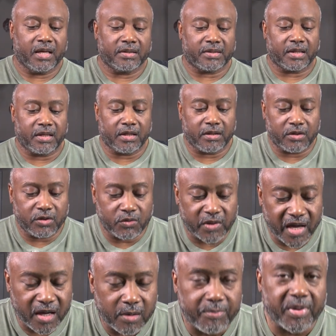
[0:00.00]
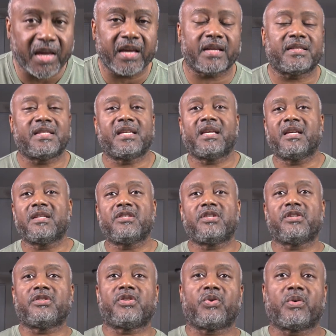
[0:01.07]
See, you got to pay
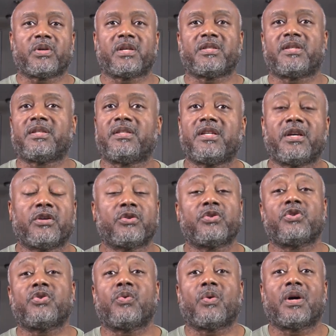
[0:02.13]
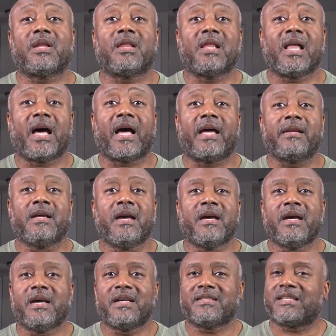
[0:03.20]
attention to it because it tells you a lot.
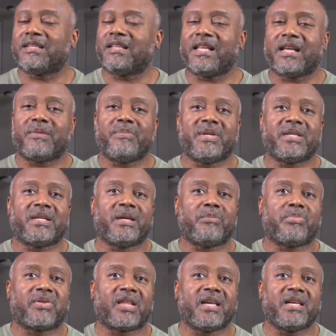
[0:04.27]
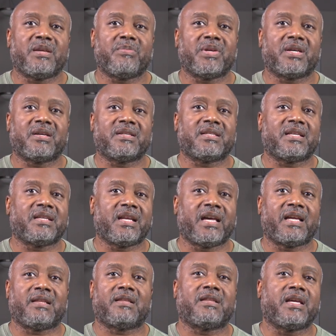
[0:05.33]
So a lot of men get played because they're
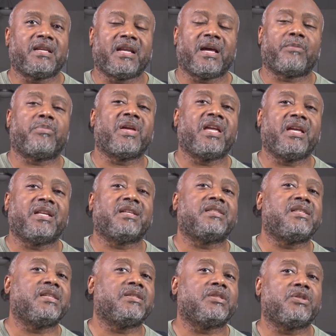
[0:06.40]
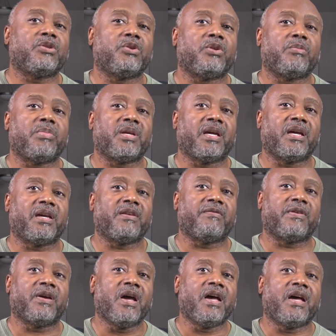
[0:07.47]
not they not paying attention to the
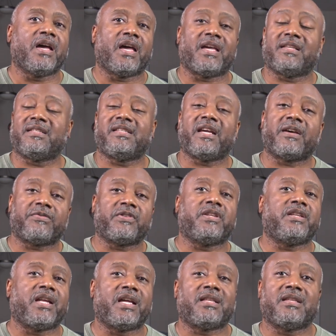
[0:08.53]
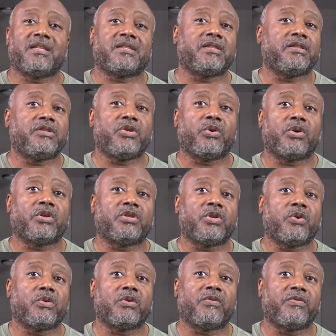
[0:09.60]
behavior and definitely not listening to her
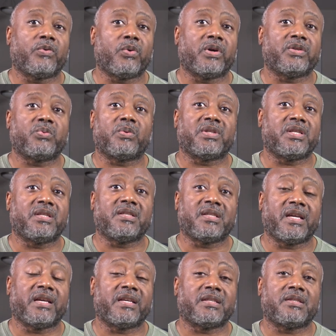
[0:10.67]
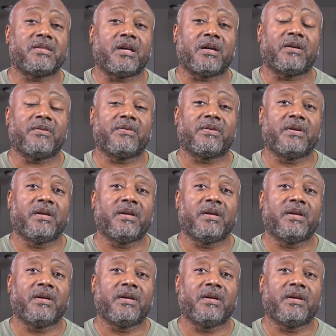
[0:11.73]
tone of voice when she says stuff